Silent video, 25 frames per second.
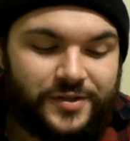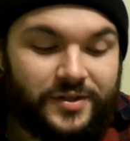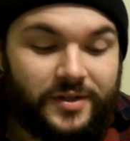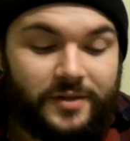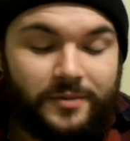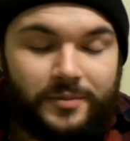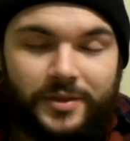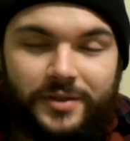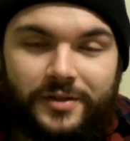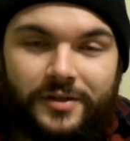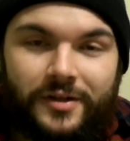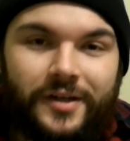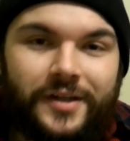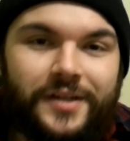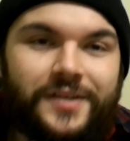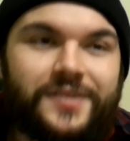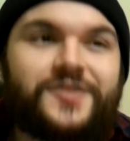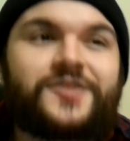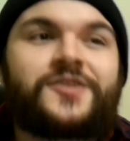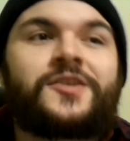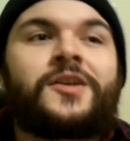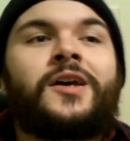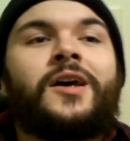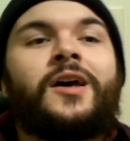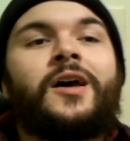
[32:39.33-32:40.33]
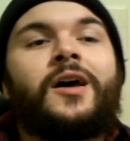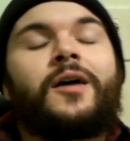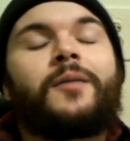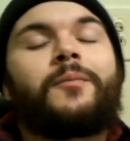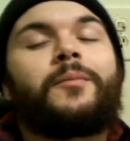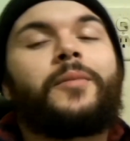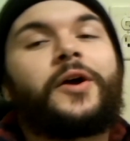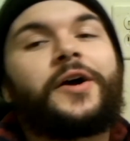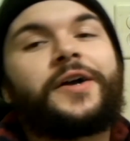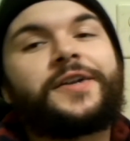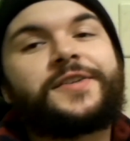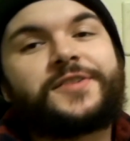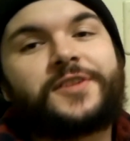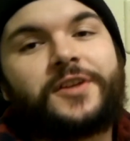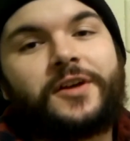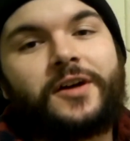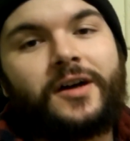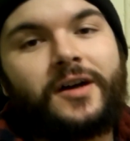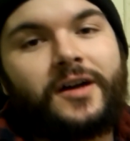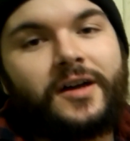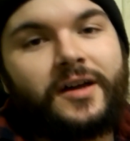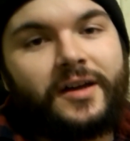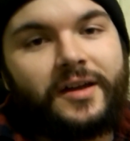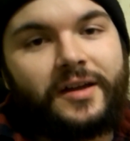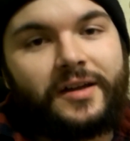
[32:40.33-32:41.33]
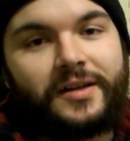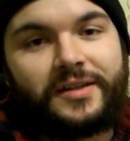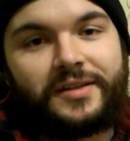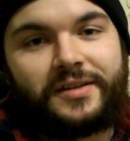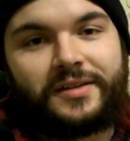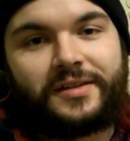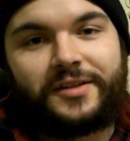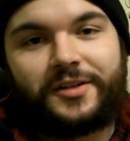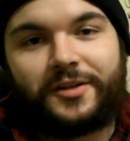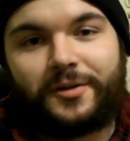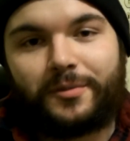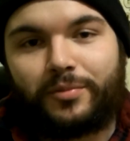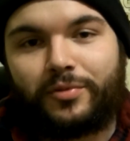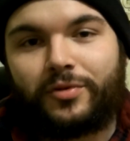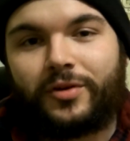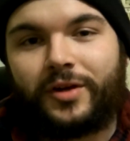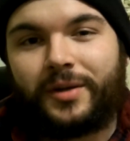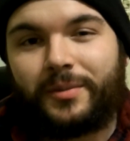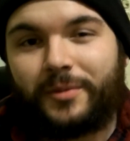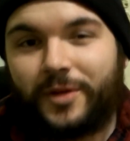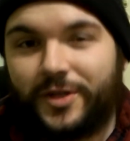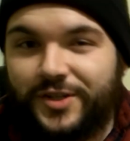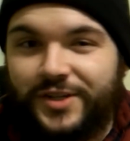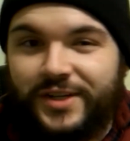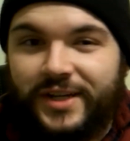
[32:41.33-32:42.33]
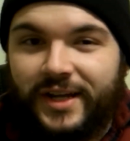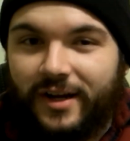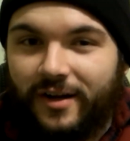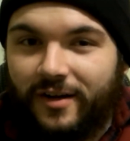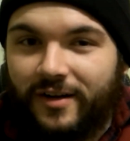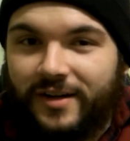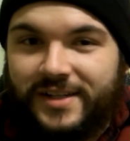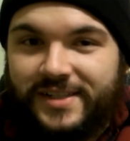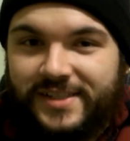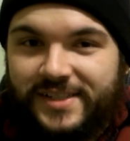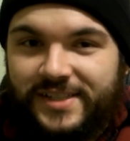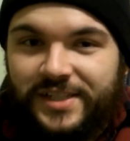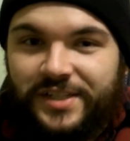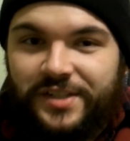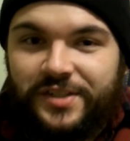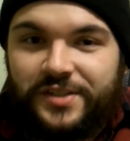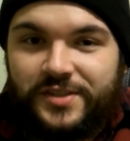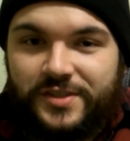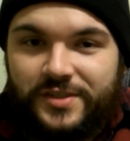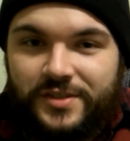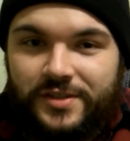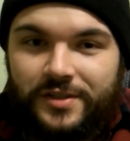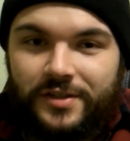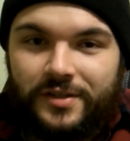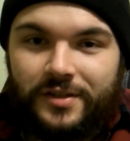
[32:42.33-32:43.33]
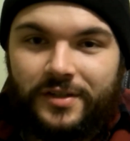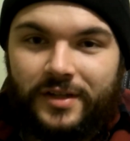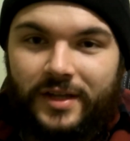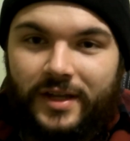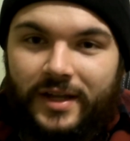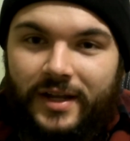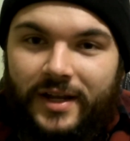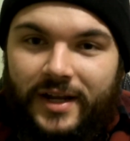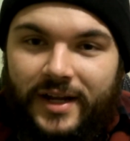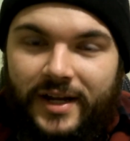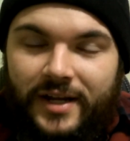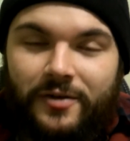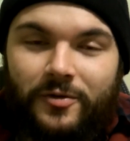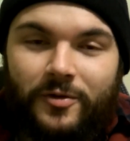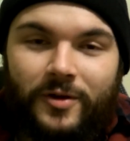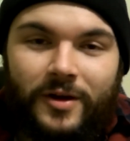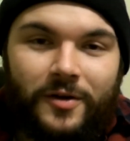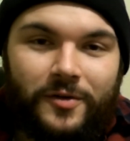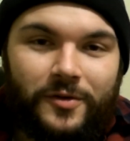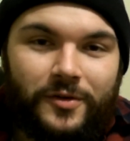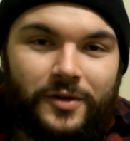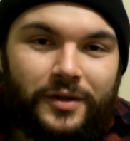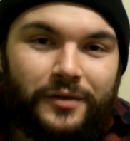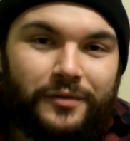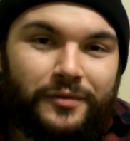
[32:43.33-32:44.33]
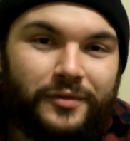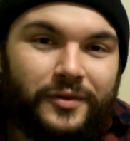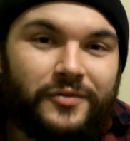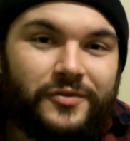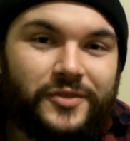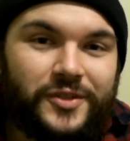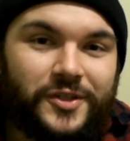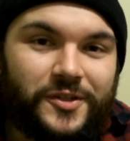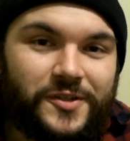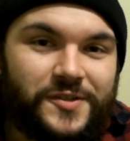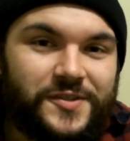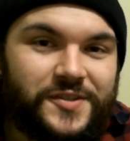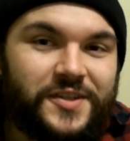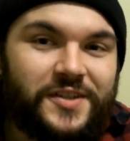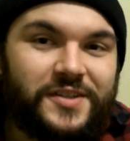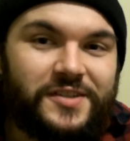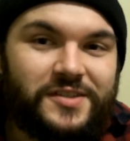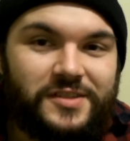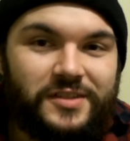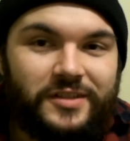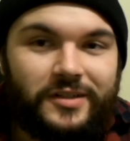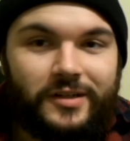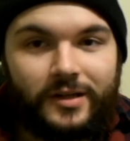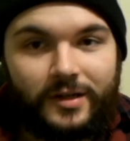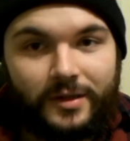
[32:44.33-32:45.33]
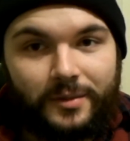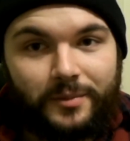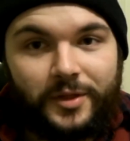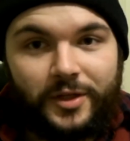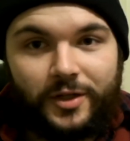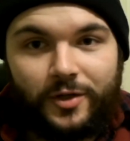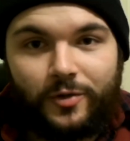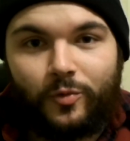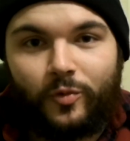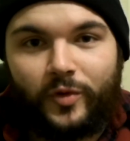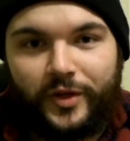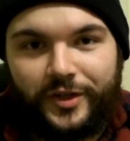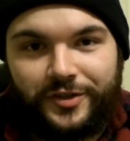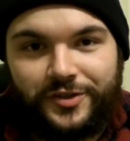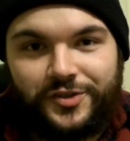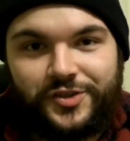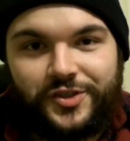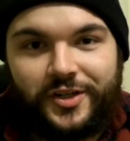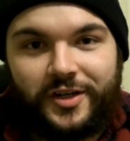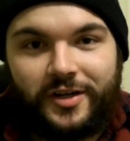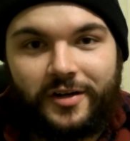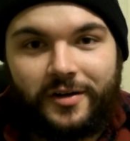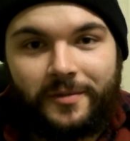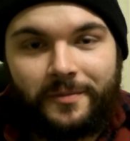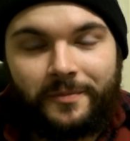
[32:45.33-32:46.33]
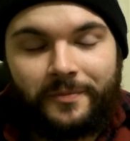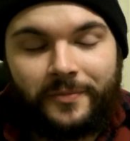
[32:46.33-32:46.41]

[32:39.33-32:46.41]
That'd be nice. But you're pretty much guaranteed to, at around like 50 or 60, you're going to be in a wheelchair.